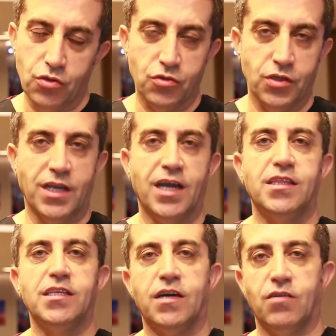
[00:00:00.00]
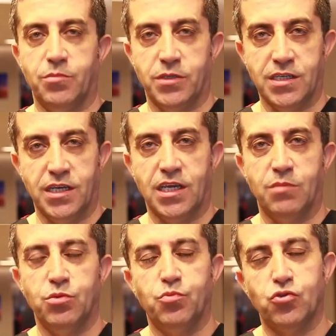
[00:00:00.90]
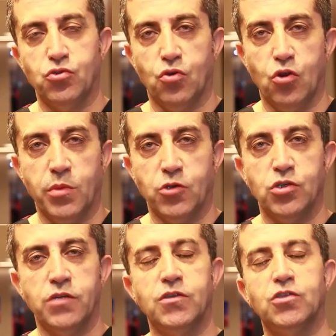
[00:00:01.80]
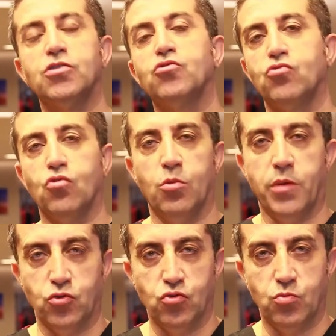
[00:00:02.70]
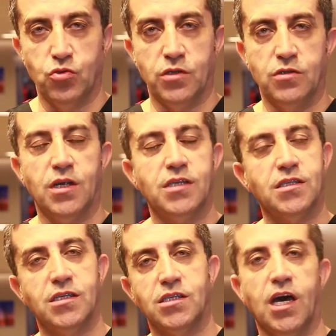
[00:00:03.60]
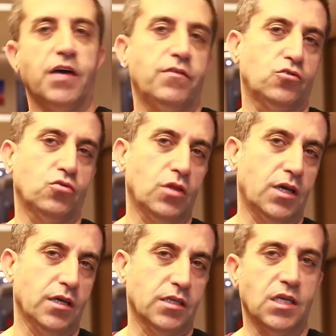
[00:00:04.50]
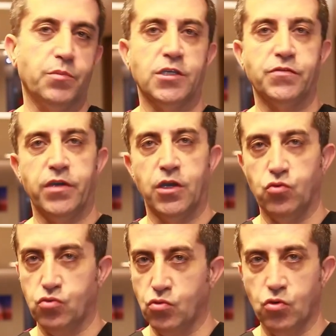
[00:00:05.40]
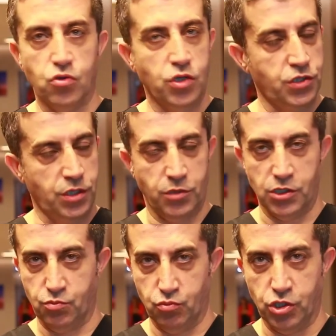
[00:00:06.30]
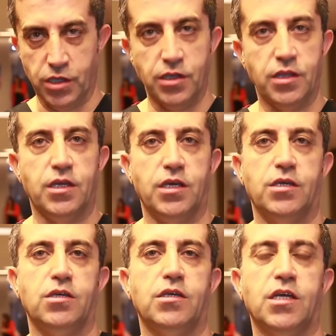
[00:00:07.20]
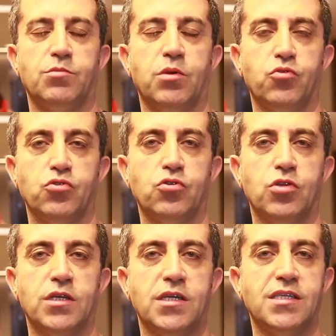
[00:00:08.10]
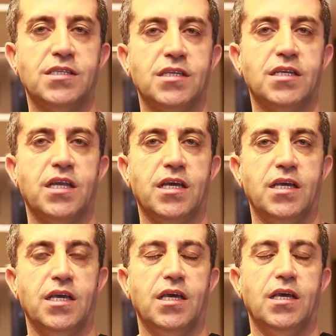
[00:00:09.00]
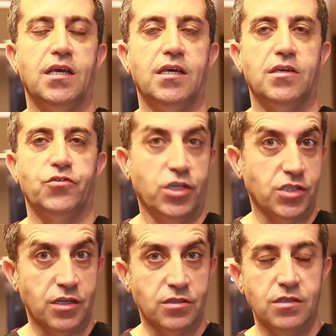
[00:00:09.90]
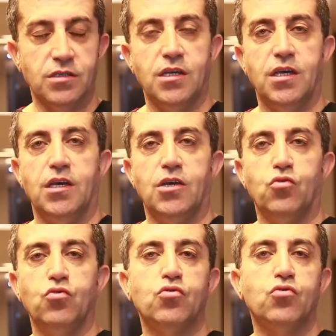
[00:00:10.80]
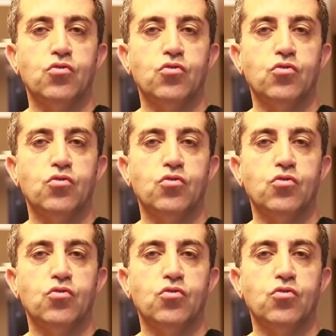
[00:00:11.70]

how long the anesthetic lasts after the operation is completed. The duration of the anesthesia lasts 2 to 3 hours after the operation. But